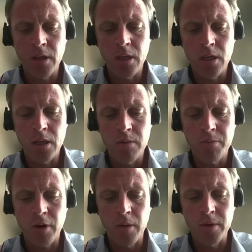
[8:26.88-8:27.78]
the
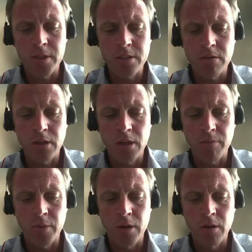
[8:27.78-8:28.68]
Prime Minister and
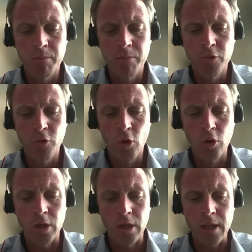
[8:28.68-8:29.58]
government are
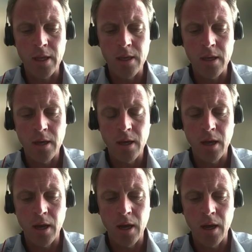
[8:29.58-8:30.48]
broadly
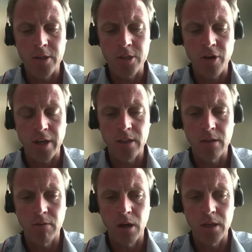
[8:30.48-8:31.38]
treading
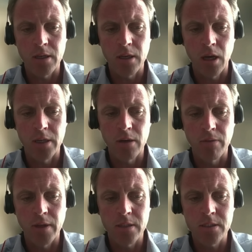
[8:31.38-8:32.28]
the right line
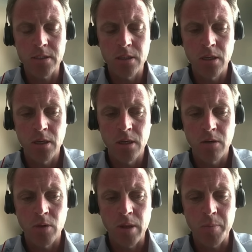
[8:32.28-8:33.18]
on this.
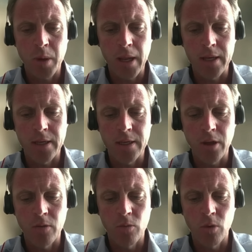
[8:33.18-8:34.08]
We plainly
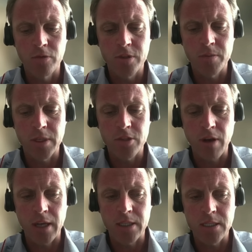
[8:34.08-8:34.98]
don't want to be
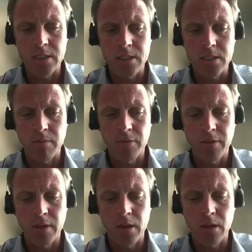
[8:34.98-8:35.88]
dragged into
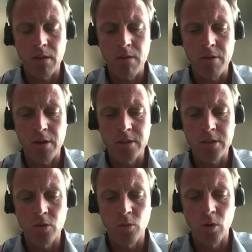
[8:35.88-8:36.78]
something that
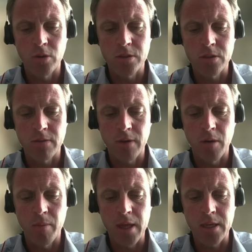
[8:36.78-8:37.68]
wasn't of
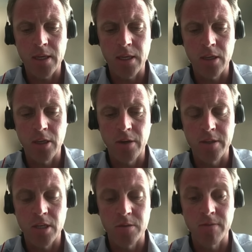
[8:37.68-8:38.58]
our making,
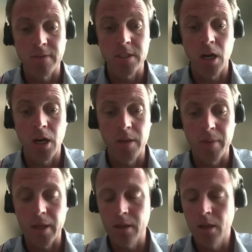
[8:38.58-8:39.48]
in terms of the
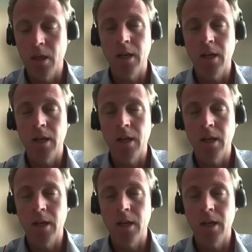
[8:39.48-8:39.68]
timing.